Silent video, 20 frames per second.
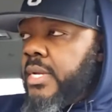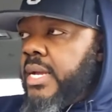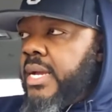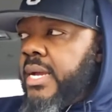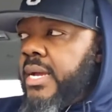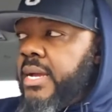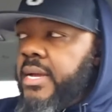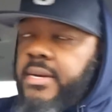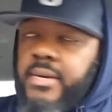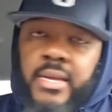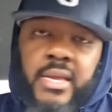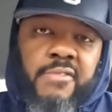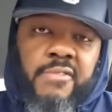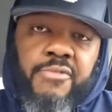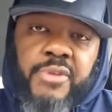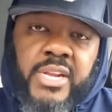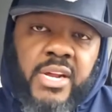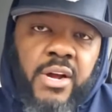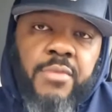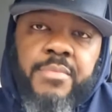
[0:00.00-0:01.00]
And if
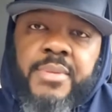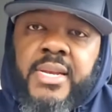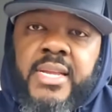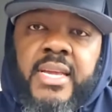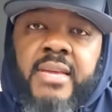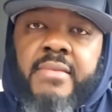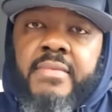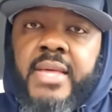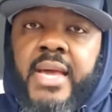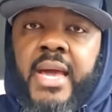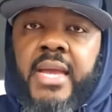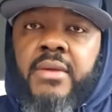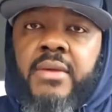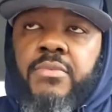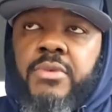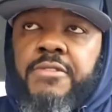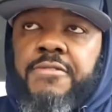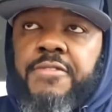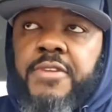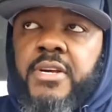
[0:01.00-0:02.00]
we don't believe that, and
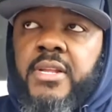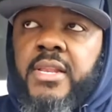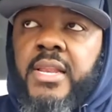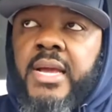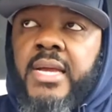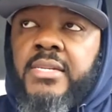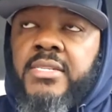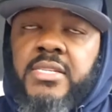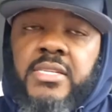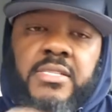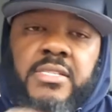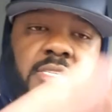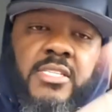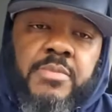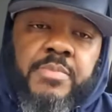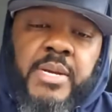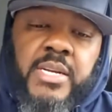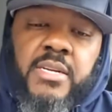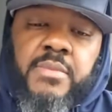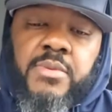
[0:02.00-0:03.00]
we feel like she's
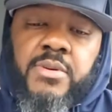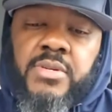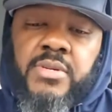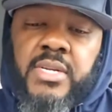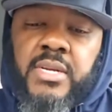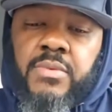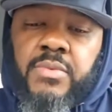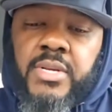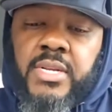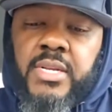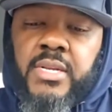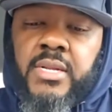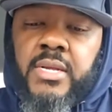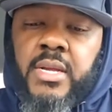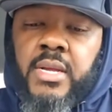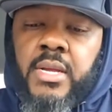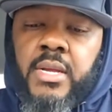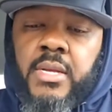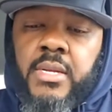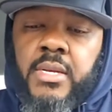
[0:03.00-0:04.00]
expendable, then we
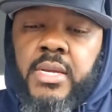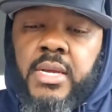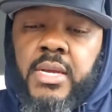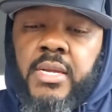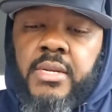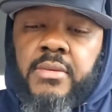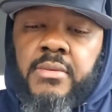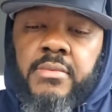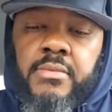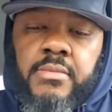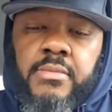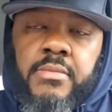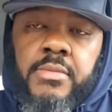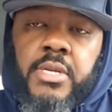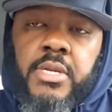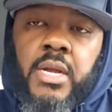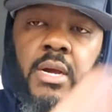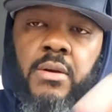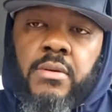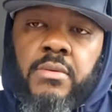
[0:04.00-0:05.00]
then
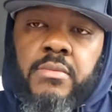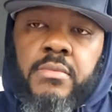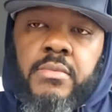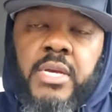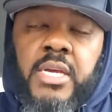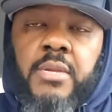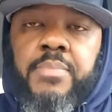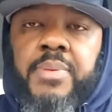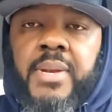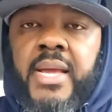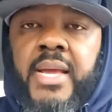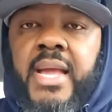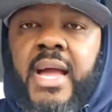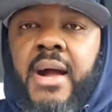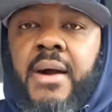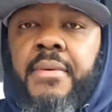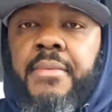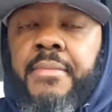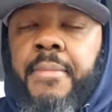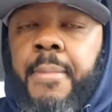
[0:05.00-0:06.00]
you know it'll play
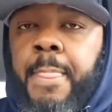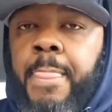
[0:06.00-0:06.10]
out.